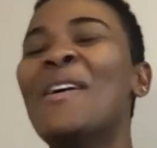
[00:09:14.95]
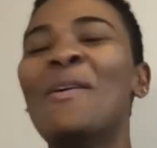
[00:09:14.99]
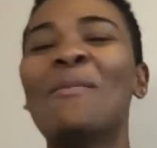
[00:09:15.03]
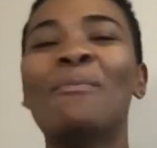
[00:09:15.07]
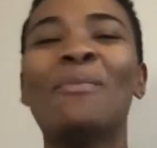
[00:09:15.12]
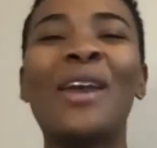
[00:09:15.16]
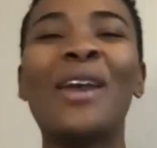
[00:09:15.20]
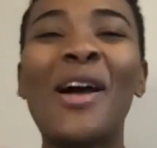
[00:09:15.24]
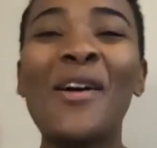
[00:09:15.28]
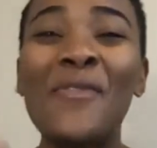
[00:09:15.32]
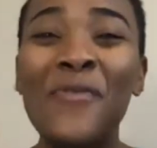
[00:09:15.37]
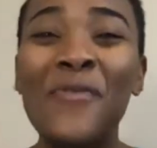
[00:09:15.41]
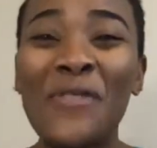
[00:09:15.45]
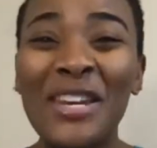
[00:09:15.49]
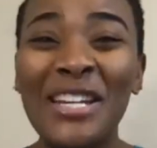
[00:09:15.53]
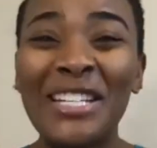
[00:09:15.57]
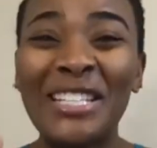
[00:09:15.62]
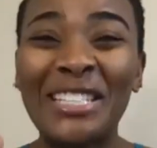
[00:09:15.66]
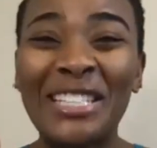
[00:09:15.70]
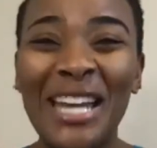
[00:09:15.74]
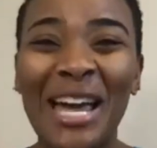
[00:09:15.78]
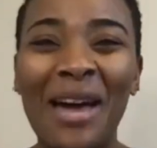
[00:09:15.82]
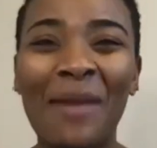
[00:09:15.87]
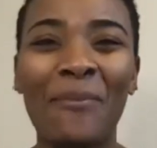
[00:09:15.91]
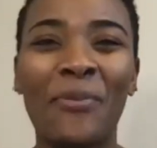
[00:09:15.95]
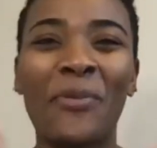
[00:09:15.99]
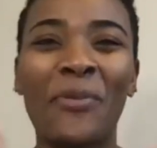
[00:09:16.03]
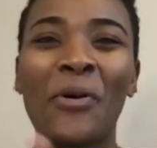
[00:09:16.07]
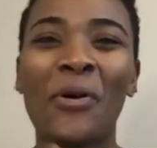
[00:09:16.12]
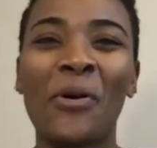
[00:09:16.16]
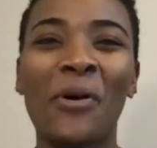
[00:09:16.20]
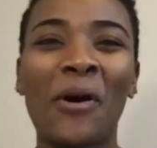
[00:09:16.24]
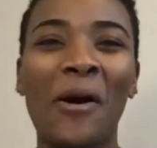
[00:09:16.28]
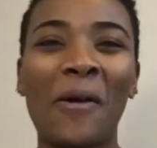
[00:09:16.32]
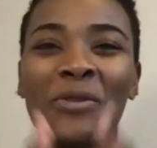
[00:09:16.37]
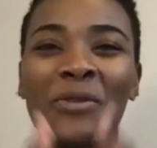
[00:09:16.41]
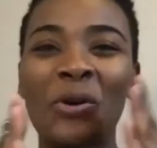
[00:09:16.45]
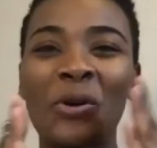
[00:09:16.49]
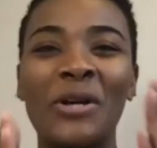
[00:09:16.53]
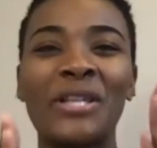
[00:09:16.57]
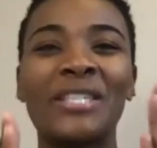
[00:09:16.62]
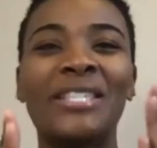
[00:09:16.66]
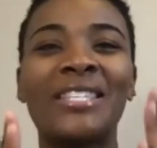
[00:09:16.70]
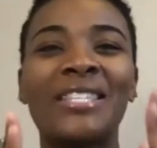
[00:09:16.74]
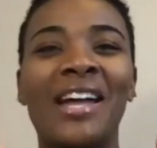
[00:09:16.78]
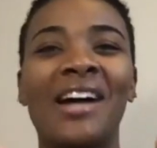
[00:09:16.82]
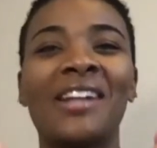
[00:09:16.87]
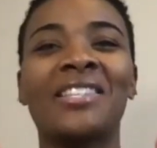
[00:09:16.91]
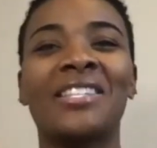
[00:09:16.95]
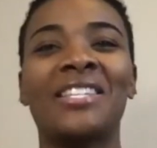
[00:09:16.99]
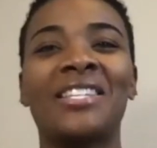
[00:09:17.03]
but I finished that program so as not